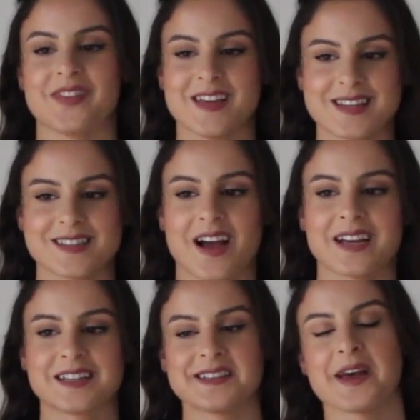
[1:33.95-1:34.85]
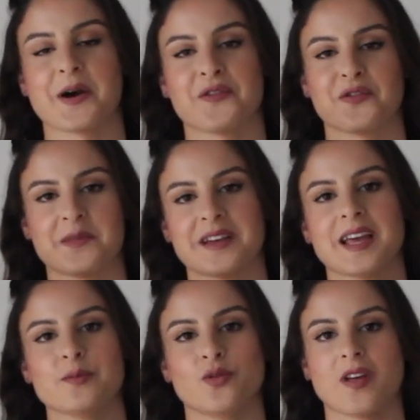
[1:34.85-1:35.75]
This I can tell from the
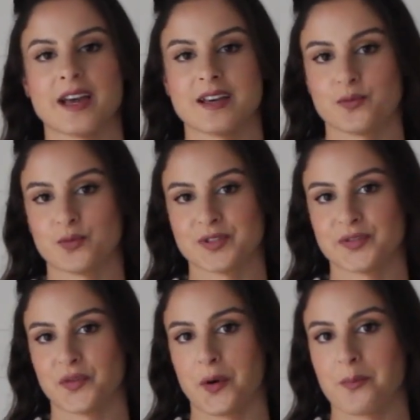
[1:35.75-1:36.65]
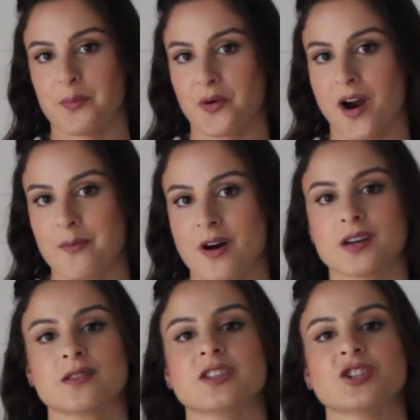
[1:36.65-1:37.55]
label that it was from
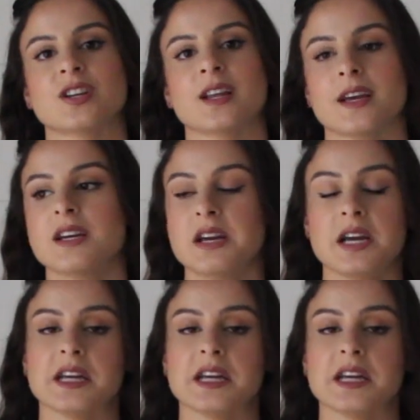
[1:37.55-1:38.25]
Primark originally.